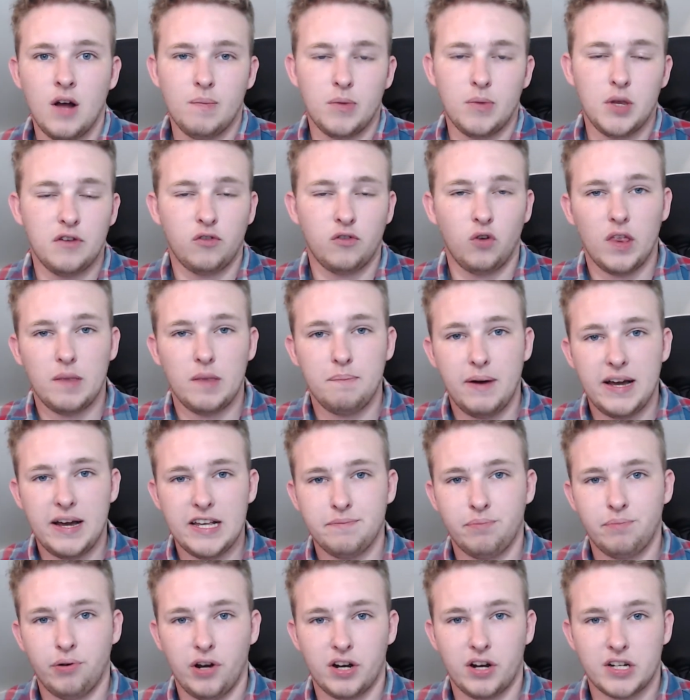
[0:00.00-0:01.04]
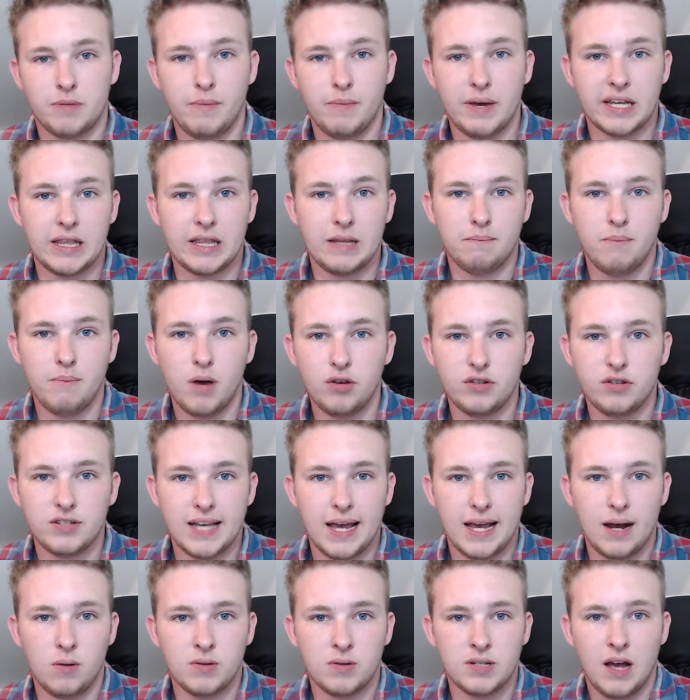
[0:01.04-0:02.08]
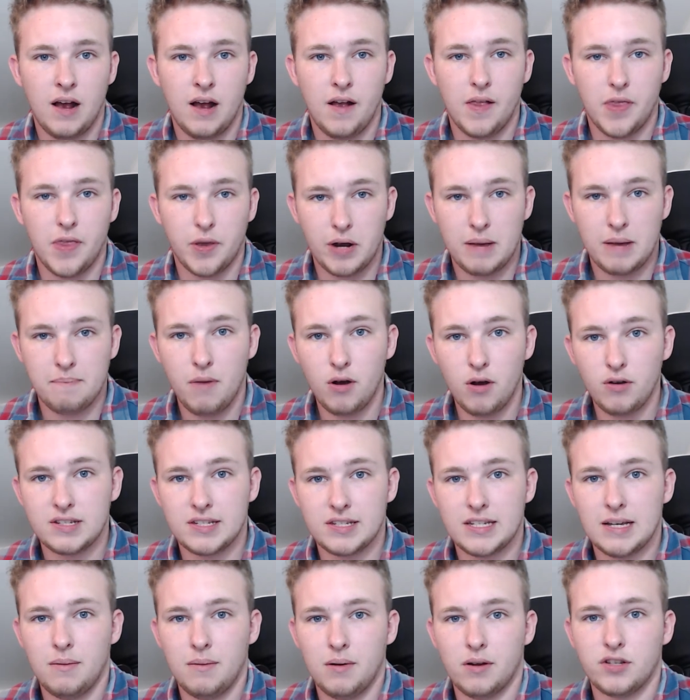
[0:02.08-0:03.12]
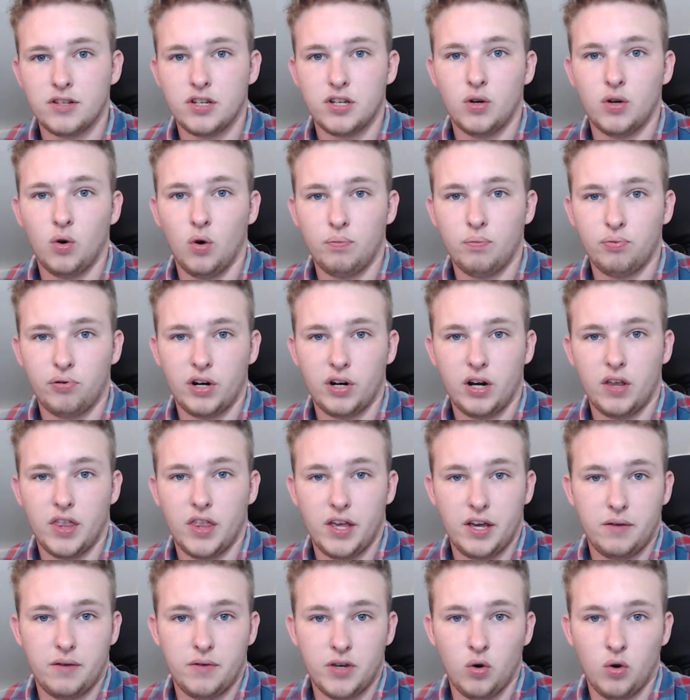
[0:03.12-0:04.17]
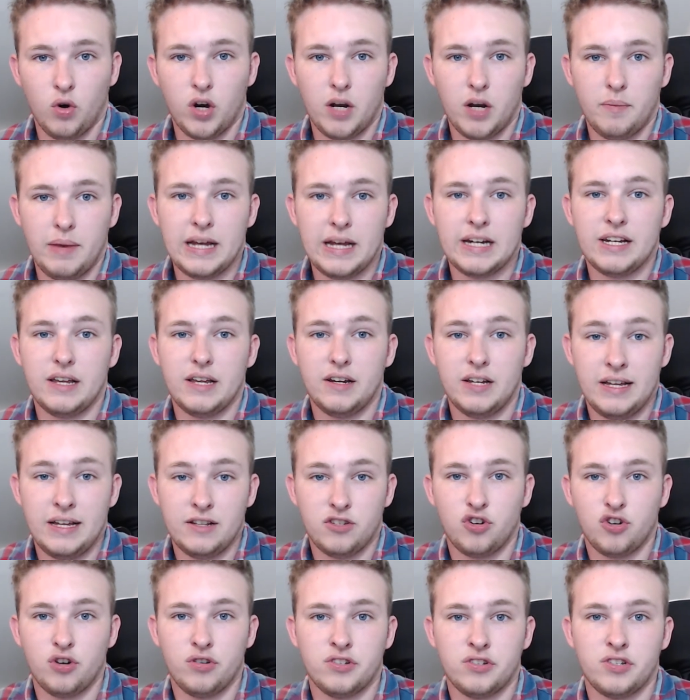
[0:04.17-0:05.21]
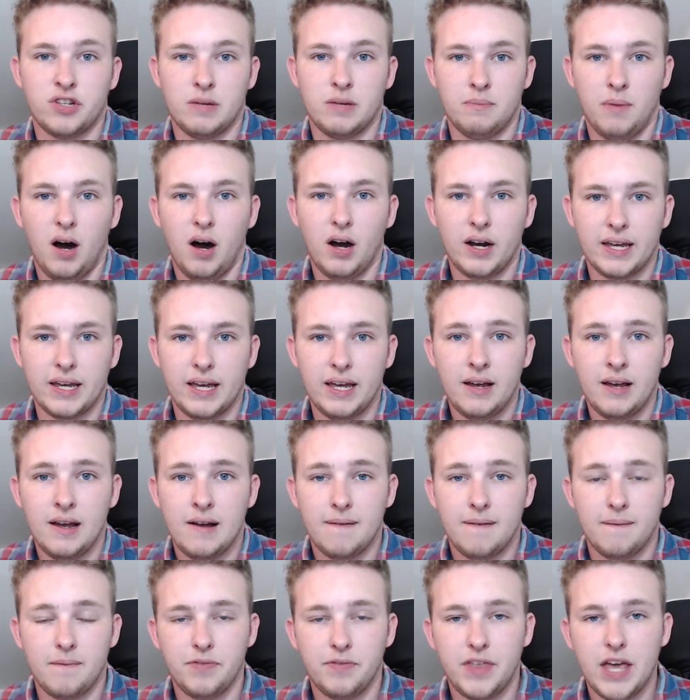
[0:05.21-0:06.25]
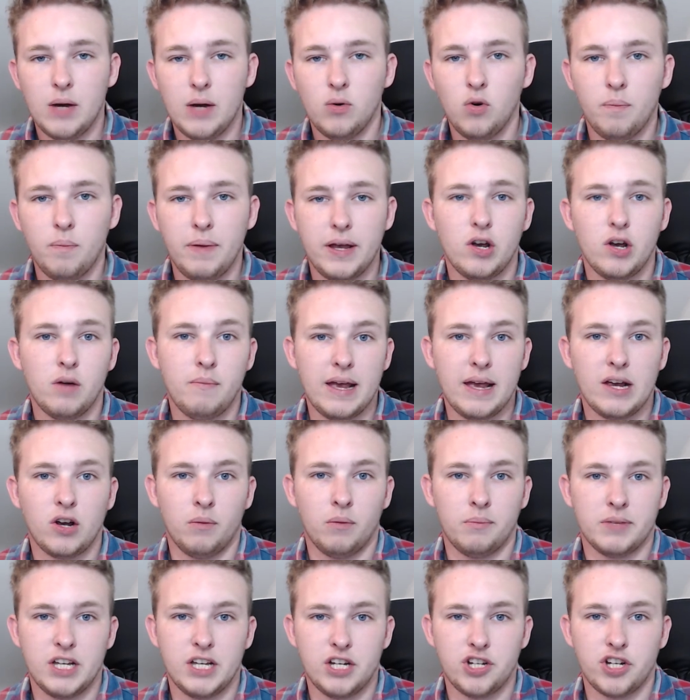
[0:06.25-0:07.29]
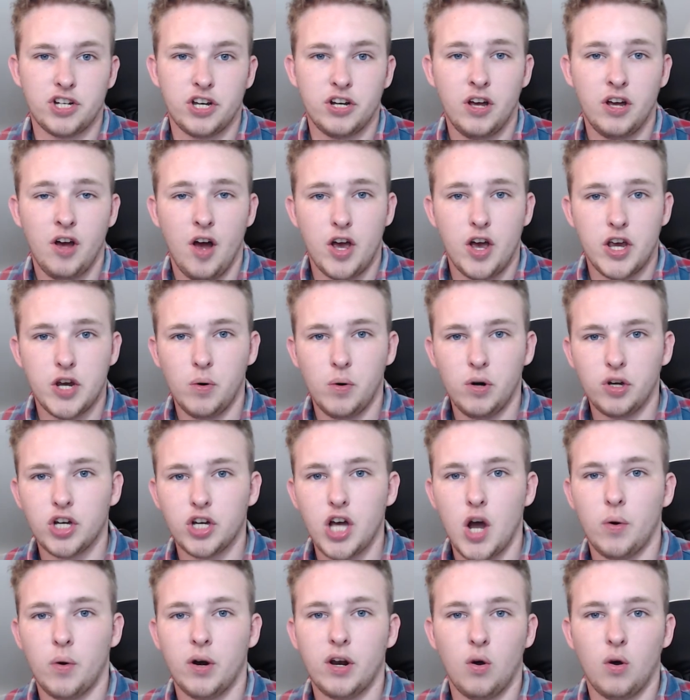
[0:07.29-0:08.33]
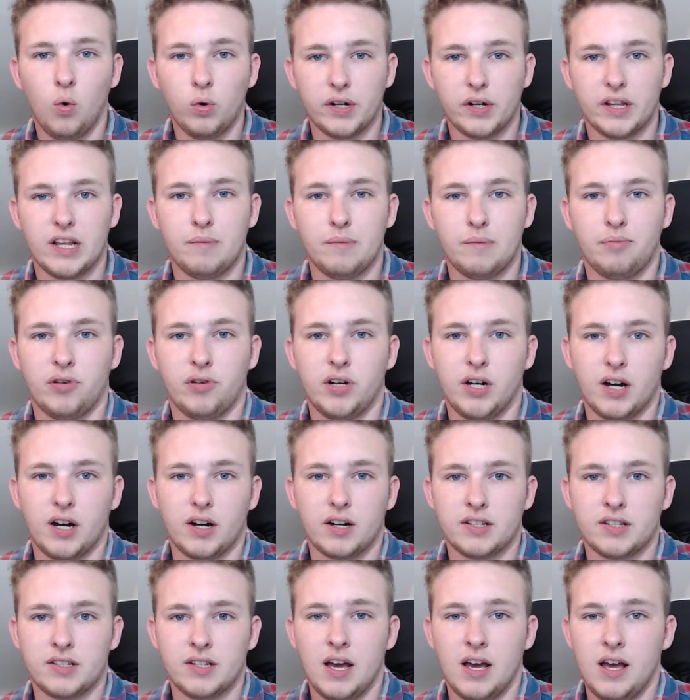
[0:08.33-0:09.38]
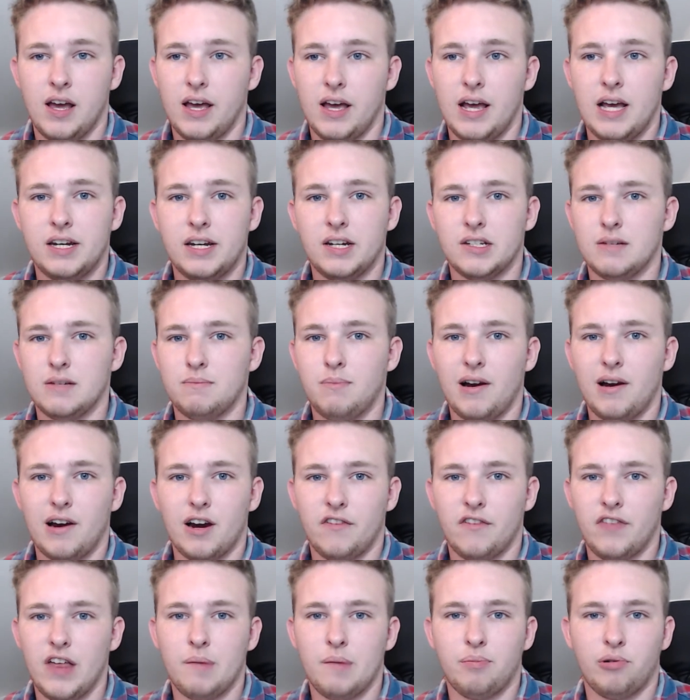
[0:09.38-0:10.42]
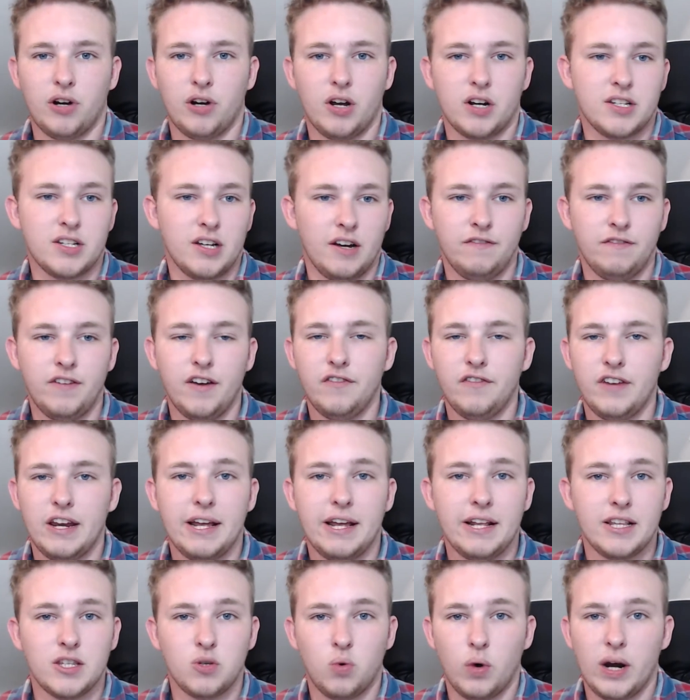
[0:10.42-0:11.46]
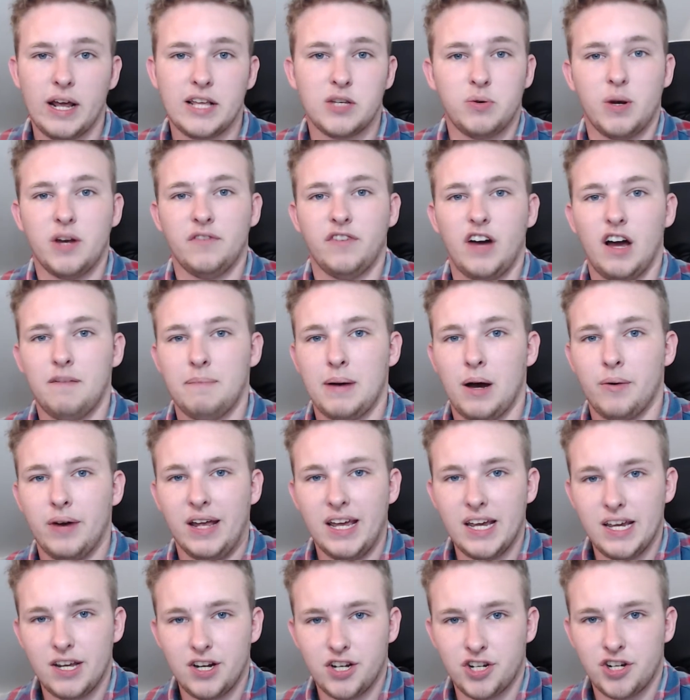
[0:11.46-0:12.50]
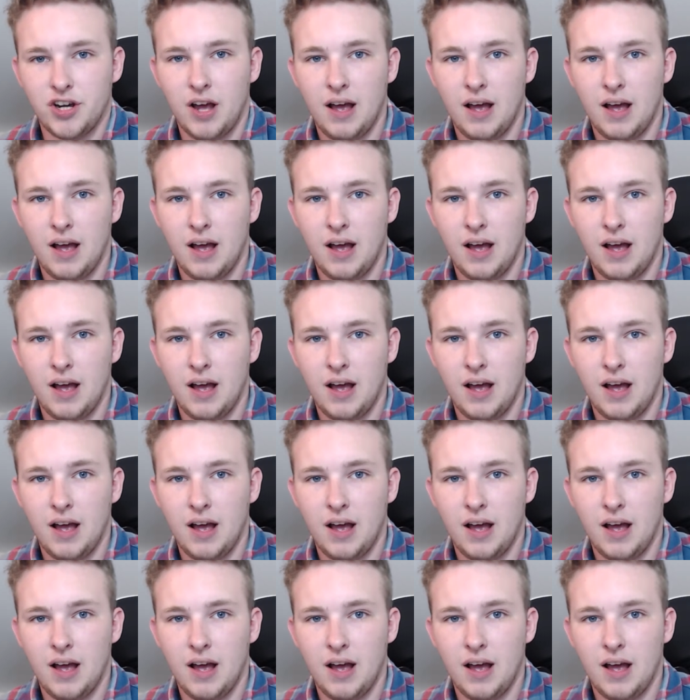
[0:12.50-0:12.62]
who've got the best products, making the most sales, they're most similar to your product that you're going to be introducing to the market, they will be your main competition. You want to go on and order their products. It doesn't matter if their products are 15, 20, 25 pound each.